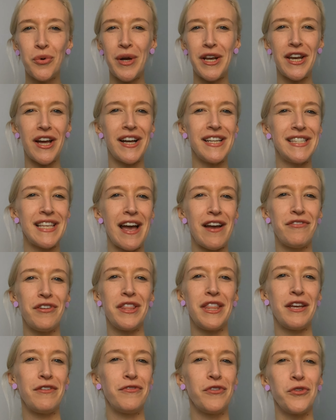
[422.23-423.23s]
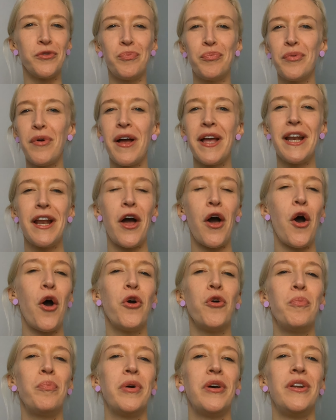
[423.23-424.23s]
We're nice. Everything feels bright,
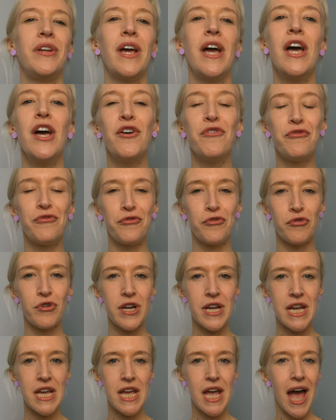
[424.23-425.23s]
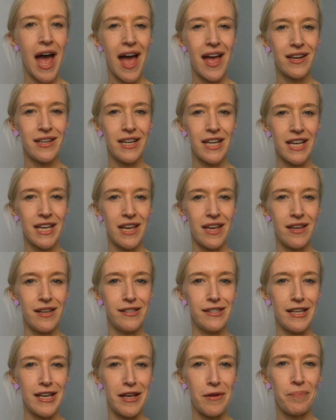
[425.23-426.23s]
open, free, and
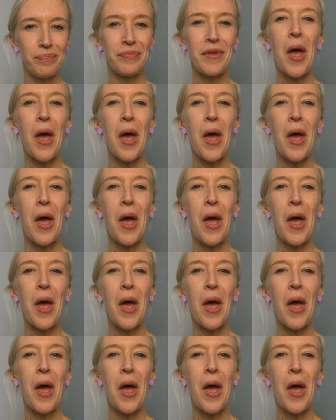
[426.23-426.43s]
easy.